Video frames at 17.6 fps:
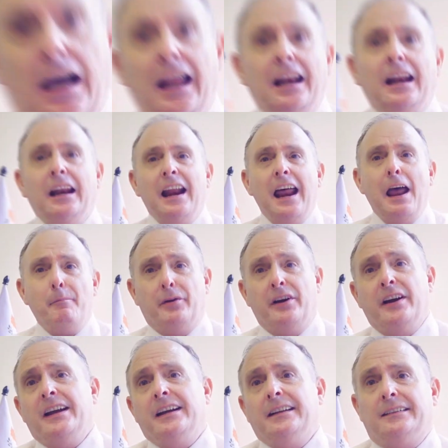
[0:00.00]
I'll
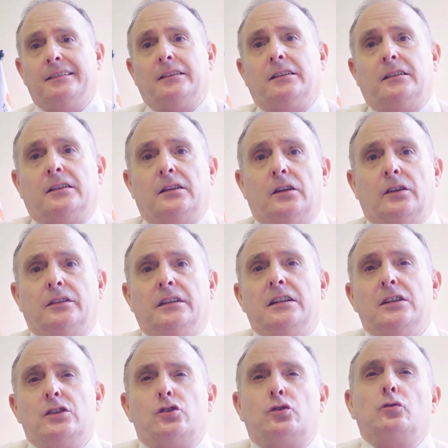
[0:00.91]
elaborate on
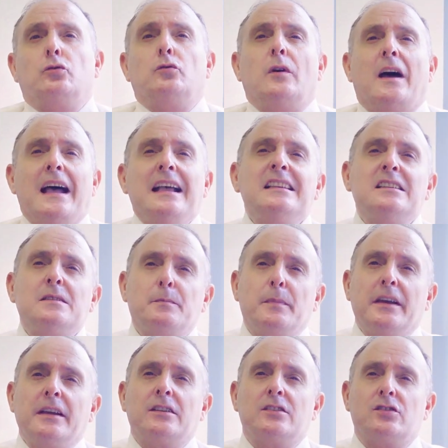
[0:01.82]
these two
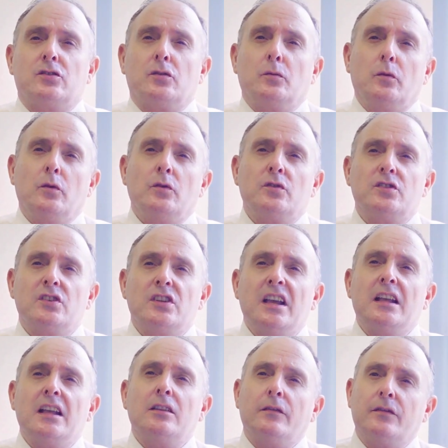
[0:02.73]
aspects towards the
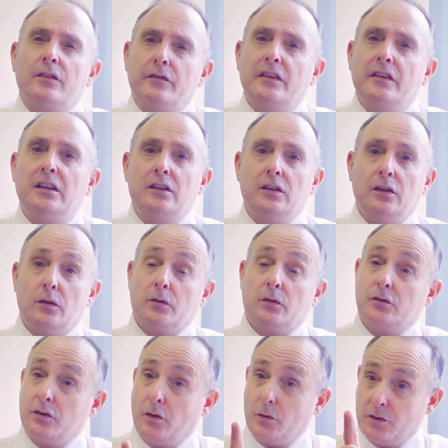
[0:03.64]
end of the video,
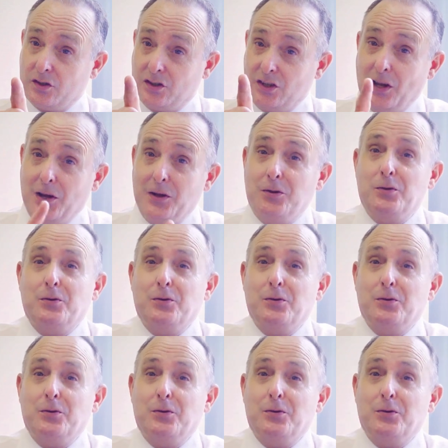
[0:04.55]
so stay